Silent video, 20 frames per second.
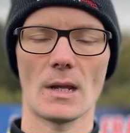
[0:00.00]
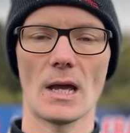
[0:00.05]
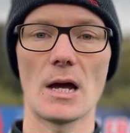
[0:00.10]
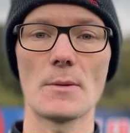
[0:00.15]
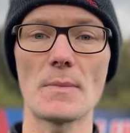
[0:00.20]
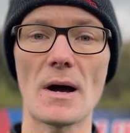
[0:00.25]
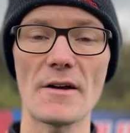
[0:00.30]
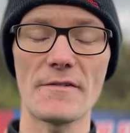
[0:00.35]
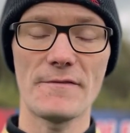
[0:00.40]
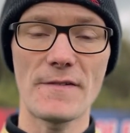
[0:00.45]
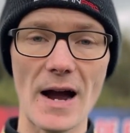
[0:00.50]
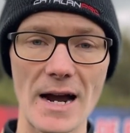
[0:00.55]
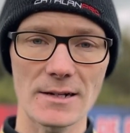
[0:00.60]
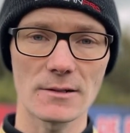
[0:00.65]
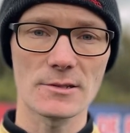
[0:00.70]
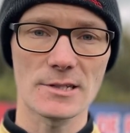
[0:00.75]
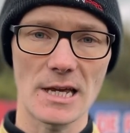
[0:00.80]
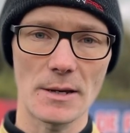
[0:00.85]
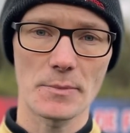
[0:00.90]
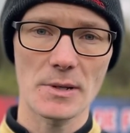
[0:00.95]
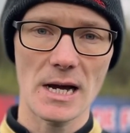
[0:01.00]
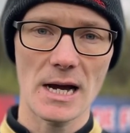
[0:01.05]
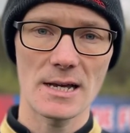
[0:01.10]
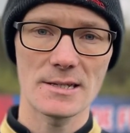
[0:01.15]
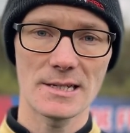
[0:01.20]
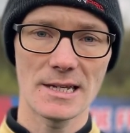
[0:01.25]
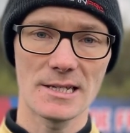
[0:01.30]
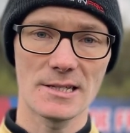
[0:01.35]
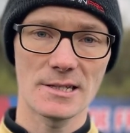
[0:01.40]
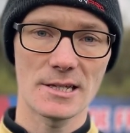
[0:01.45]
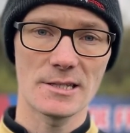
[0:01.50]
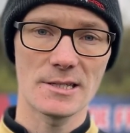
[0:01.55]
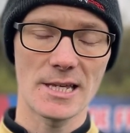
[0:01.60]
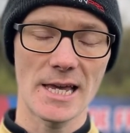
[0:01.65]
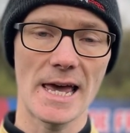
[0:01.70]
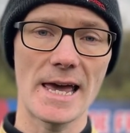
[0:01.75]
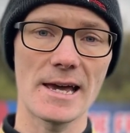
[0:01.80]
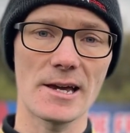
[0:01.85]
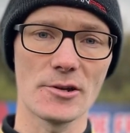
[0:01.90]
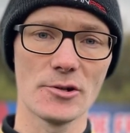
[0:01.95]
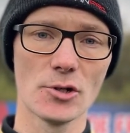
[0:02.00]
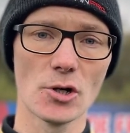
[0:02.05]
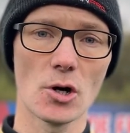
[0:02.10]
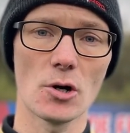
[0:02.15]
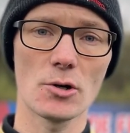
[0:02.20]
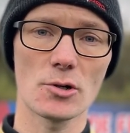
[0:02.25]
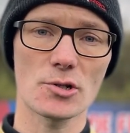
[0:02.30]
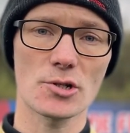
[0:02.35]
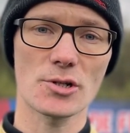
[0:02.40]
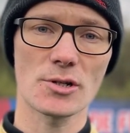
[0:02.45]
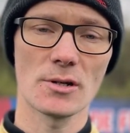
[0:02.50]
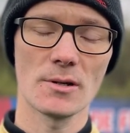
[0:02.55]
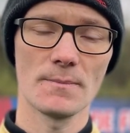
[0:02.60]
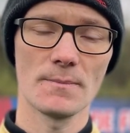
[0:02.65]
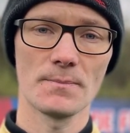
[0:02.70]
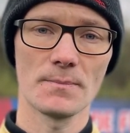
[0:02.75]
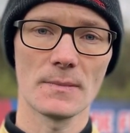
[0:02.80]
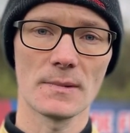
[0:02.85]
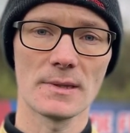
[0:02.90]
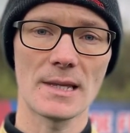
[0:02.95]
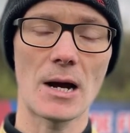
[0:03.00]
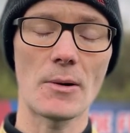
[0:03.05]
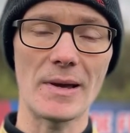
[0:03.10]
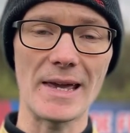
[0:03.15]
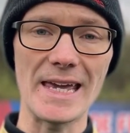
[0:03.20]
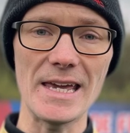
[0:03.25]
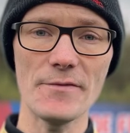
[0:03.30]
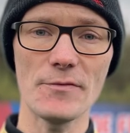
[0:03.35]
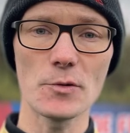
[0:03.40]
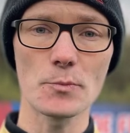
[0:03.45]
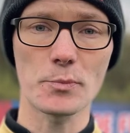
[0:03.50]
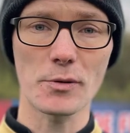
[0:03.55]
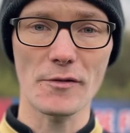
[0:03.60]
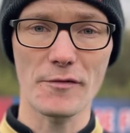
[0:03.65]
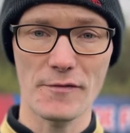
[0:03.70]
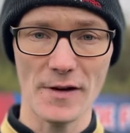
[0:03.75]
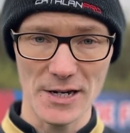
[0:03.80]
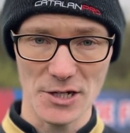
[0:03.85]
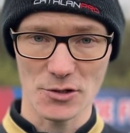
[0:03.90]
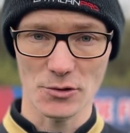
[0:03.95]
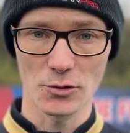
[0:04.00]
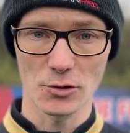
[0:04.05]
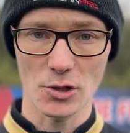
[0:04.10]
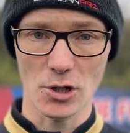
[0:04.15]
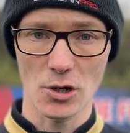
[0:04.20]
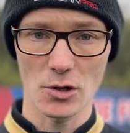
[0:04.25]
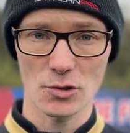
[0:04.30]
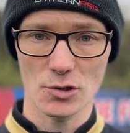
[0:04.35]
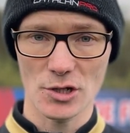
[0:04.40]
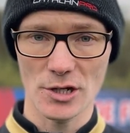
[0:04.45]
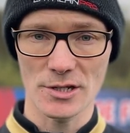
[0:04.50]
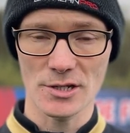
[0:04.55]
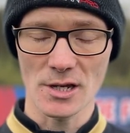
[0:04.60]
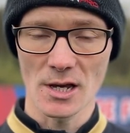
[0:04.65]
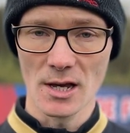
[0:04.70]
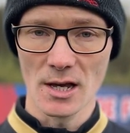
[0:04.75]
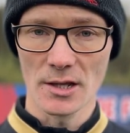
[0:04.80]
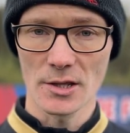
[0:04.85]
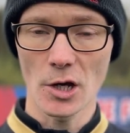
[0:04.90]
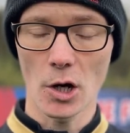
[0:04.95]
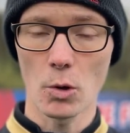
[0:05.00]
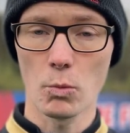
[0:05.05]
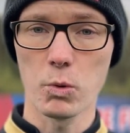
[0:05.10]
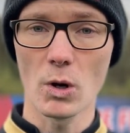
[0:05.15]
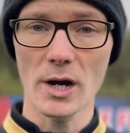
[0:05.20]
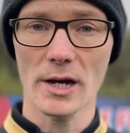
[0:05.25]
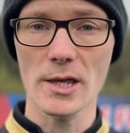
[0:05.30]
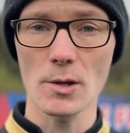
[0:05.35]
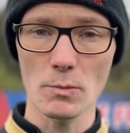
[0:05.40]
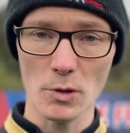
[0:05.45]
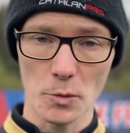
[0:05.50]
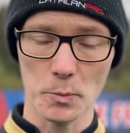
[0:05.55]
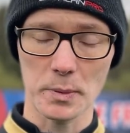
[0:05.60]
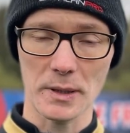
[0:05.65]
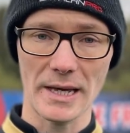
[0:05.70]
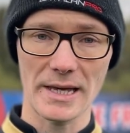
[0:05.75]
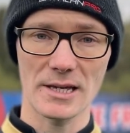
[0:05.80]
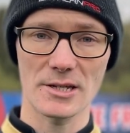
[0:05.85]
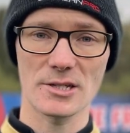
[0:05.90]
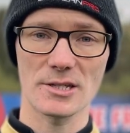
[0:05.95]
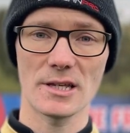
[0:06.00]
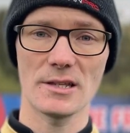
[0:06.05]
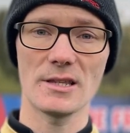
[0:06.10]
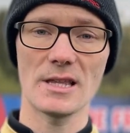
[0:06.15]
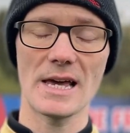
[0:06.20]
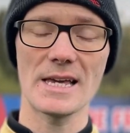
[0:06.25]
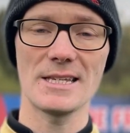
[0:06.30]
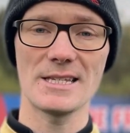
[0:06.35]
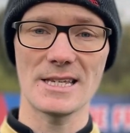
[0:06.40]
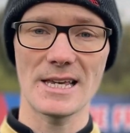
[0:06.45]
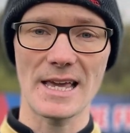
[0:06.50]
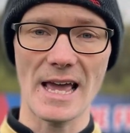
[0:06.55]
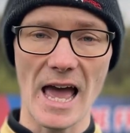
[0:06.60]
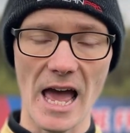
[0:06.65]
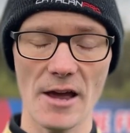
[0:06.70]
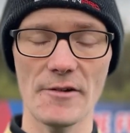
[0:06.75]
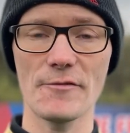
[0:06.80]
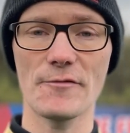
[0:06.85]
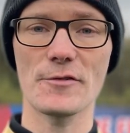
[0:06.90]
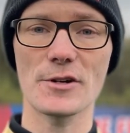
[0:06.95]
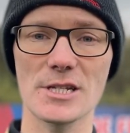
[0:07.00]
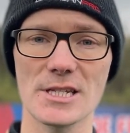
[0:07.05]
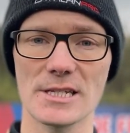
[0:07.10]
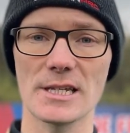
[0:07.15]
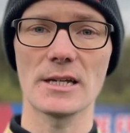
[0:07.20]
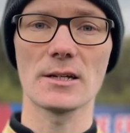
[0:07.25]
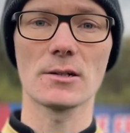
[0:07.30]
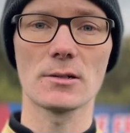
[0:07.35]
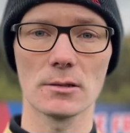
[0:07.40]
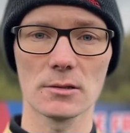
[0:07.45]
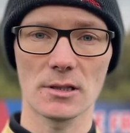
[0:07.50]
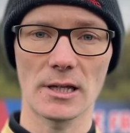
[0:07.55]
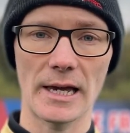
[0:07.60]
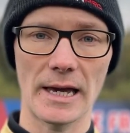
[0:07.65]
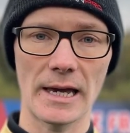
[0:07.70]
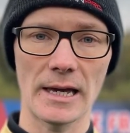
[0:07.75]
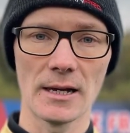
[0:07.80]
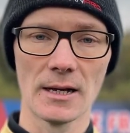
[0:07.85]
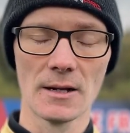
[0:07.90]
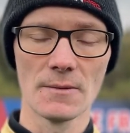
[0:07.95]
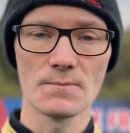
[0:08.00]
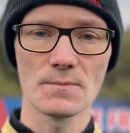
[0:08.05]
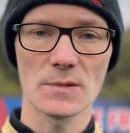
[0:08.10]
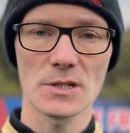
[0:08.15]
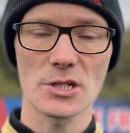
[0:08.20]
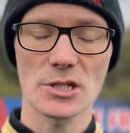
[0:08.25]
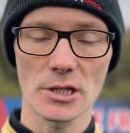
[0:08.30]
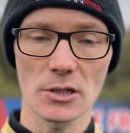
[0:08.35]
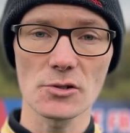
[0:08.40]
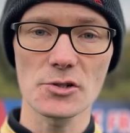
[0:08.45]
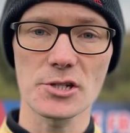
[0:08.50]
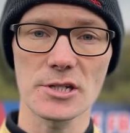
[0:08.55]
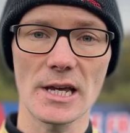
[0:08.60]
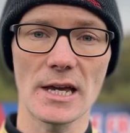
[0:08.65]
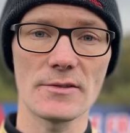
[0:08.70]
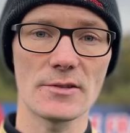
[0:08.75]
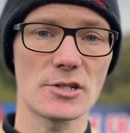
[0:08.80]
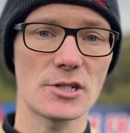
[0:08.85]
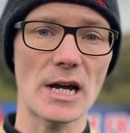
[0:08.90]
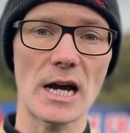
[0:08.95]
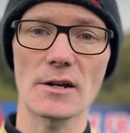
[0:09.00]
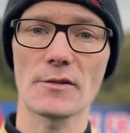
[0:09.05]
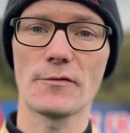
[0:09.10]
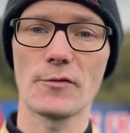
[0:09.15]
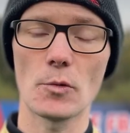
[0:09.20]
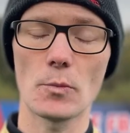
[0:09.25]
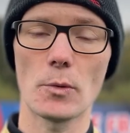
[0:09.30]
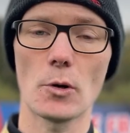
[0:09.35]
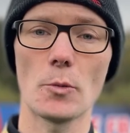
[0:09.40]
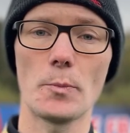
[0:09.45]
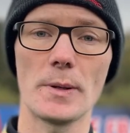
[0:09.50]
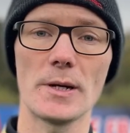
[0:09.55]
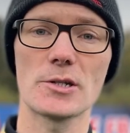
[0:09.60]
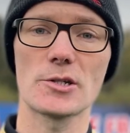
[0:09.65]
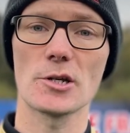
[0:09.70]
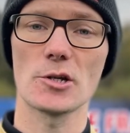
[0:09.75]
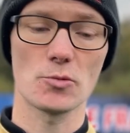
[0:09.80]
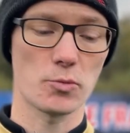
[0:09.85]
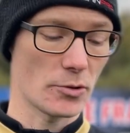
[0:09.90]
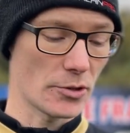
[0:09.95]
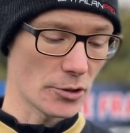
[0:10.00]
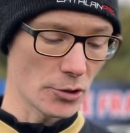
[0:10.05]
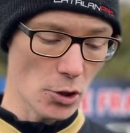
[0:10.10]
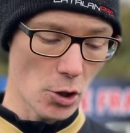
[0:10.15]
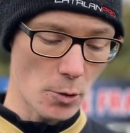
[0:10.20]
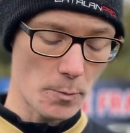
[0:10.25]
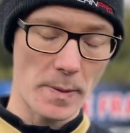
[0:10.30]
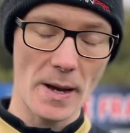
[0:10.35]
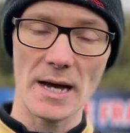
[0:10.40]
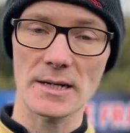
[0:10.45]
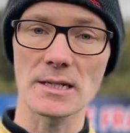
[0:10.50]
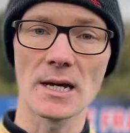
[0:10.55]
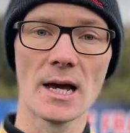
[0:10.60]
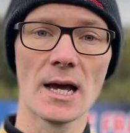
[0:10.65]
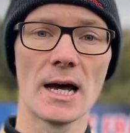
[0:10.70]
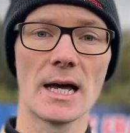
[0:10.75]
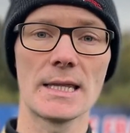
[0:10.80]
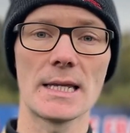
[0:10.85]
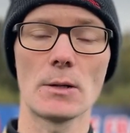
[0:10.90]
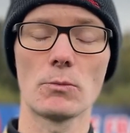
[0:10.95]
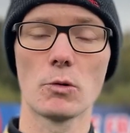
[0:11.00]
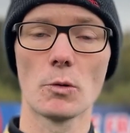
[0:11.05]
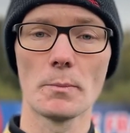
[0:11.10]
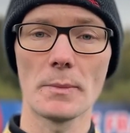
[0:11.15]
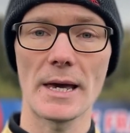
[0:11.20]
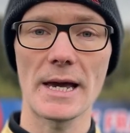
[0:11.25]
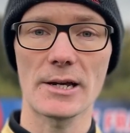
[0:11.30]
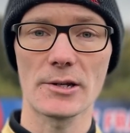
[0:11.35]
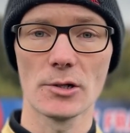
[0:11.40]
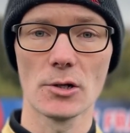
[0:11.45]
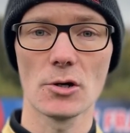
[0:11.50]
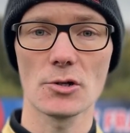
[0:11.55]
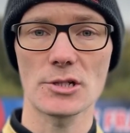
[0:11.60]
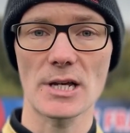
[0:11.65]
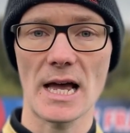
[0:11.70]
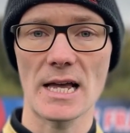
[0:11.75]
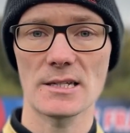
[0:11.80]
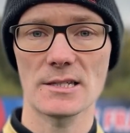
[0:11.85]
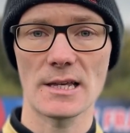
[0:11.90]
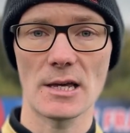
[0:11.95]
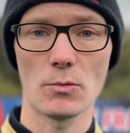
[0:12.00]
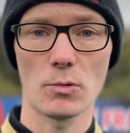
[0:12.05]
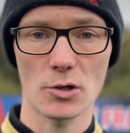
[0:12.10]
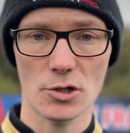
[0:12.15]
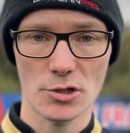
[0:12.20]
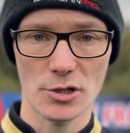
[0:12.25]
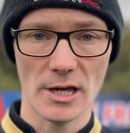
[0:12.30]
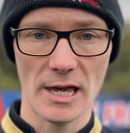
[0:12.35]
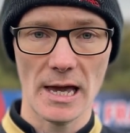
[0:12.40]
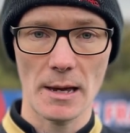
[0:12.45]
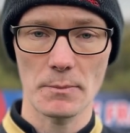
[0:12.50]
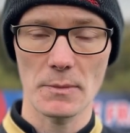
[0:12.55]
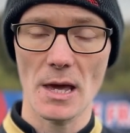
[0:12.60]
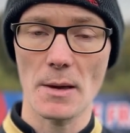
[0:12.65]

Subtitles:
And my final tip, guys, is to take notes. Now, even professional coaches that are working with players that they see every single day still sit at the side of football pitches with a notepad, and they will make notes as they watch the game.